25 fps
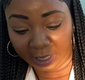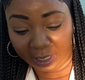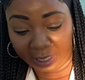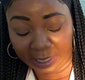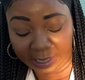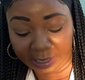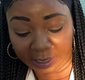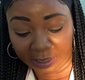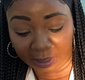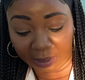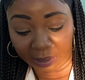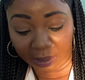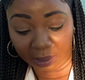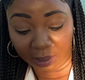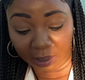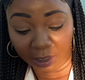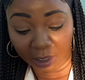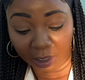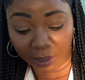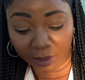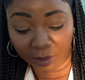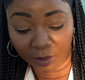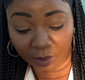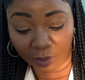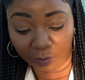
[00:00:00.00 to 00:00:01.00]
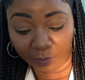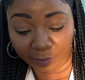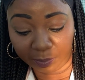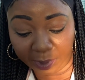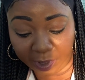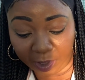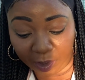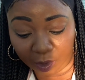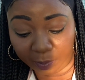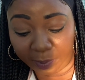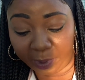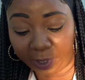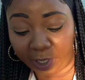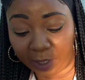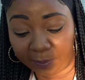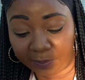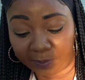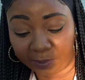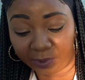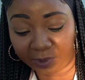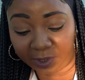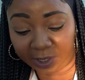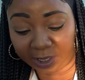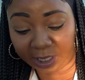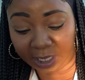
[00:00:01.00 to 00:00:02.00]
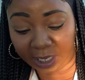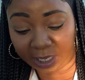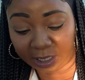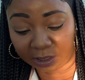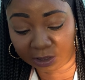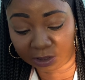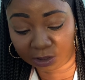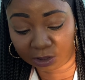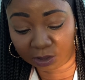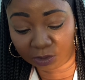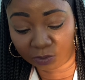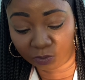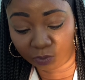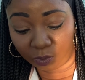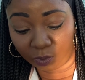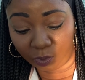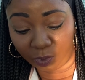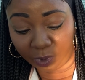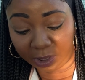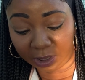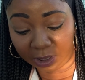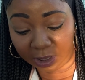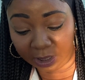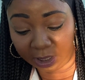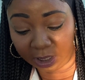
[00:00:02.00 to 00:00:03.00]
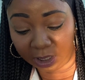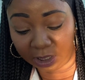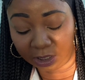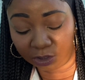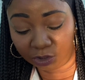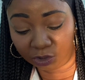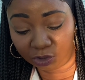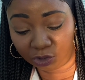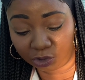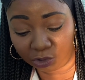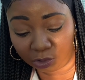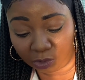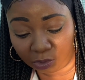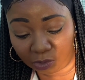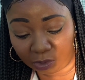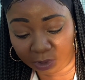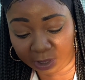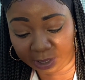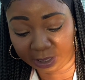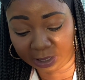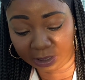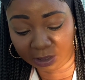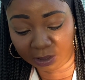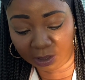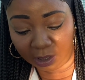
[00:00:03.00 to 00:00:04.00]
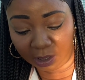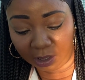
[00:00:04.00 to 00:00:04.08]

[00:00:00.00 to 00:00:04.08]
And another bell pepper that I really enjoyed